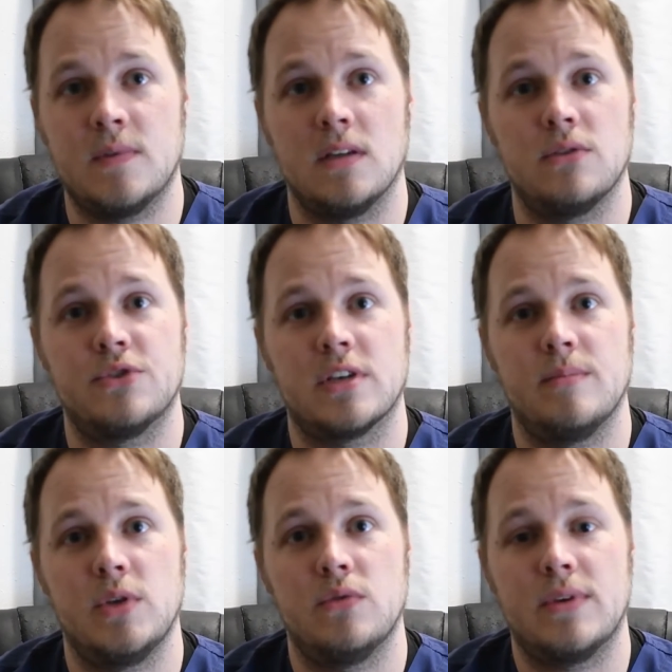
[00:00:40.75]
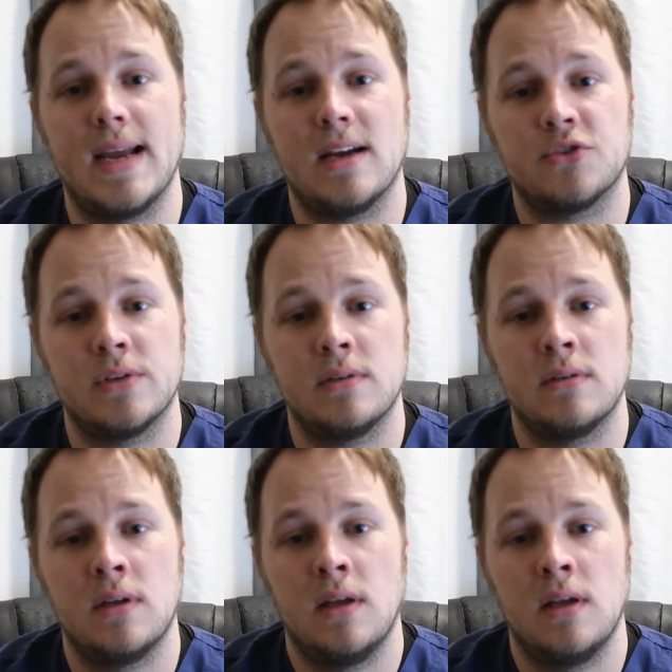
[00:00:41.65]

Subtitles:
allergic immune reaction.